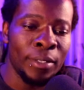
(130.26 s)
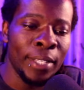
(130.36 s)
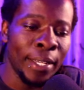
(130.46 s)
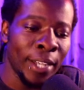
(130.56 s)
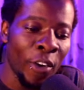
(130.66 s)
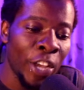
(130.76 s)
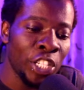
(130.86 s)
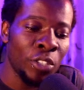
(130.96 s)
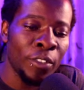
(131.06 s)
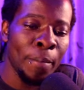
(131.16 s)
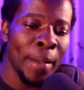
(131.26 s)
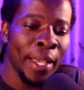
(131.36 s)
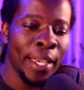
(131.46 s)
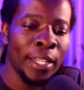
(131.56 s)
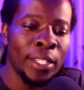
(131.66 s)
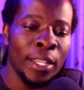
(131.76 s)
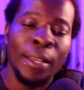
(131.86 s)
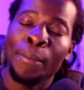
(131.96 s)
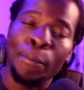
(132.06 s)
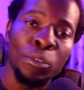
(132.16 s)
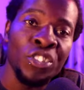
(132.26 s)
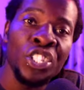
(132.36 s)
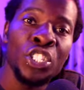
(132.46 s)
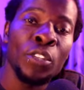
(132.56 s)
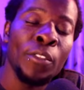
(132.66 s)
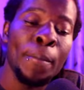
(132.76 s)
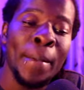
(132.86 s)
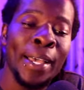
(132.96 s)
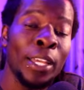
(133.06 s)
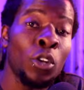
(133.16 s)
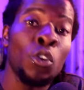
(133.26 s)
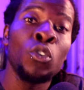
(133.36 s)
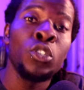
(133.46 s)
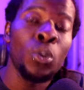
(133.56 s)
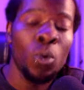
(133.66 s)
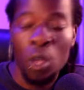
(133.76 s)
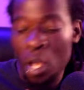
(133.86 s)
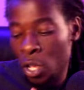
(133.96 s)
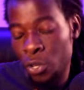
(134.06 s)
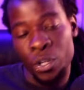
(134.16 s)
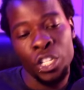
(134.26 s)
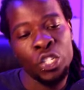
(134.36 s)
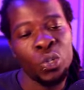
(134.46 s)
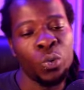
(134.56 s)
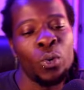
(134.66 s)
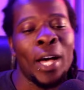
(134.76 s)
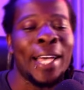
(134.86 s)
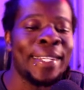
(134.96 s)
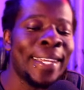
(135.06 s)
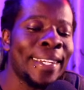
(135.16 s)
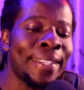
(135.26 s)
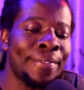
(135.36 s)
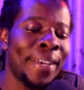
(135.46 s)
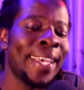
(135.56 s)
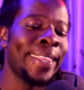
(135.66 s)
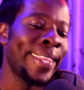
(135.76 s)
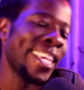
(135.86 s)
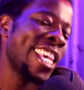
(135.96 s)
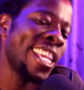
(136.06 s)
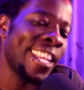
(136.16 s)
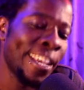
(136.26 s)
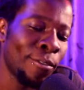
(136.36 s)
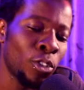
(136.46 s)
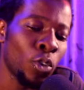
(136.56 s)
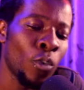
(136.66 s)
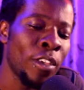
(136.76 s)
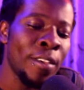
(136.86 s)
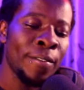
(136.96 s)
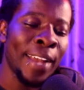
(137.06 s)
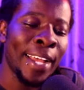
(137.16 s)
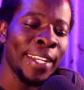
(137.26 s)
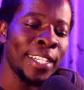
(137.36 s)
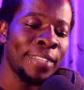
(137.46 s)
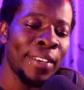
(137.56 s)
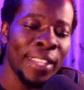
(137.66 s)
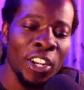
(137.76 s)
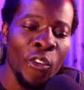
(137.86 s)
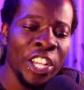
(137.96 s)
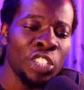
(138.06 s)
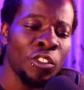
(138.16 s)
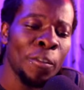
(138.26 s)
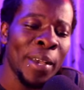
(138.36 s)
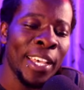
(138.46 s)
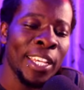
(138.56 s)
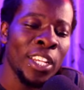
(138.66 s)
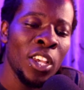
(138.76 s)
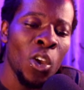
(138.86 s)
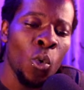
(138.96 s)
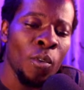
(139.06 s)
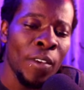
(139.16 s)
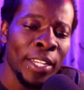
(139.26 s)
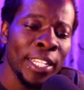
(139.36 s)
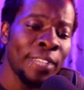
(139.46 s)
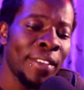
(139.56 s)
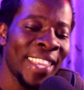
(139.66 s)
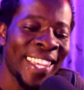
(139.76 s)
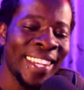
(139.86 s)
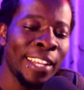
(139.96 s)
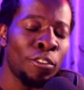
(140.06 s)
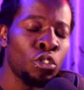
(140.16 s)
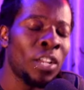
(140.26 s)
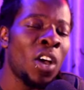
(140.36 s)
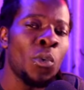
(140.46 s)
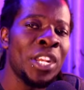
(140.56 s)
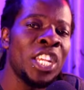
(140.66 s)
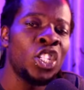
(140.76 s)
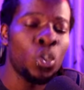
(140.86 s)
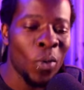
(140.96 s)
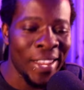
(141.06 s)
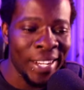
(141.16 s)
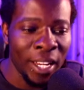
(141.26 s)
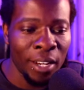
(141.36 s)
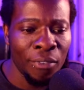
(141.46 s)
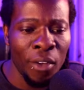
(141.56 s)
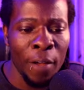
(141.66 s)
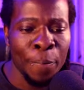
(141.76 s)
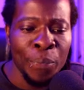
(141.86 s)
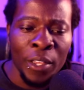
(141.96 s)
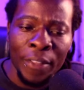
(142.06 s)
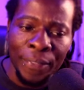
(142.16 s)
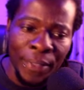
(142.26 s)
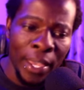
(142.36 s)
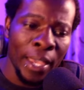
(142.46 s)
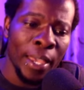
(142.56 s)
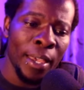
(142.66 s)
direction of the market, the position of the market, and also you need to identify the key level. So we've identified the direction of the market, we've identified the key level. So now we need to identify the